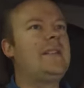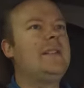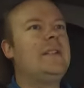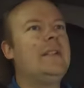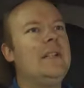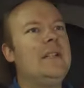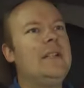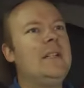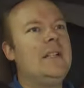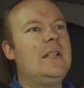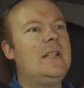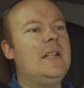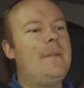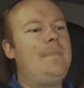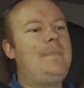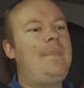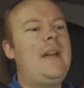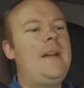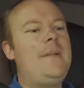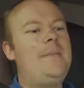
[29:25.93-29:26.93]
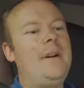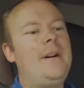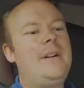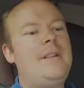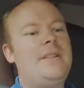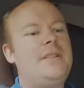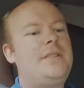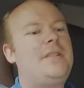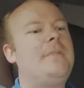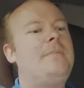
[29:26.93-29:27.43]
And bear in
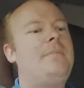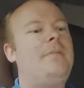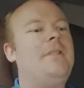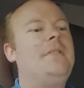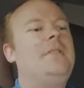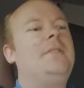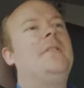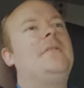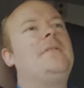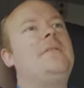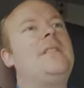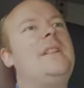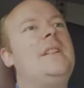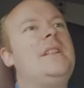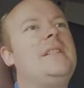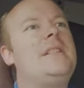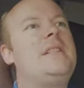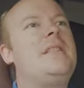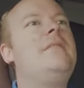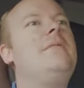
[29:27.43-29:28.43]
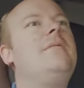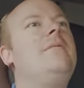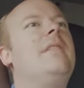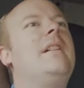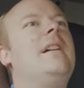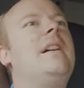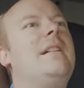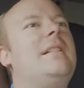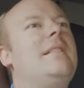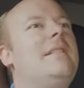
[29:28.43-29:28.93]
mind, I should probably knocked it into
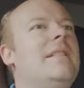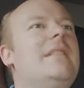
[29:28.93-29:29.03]
uh,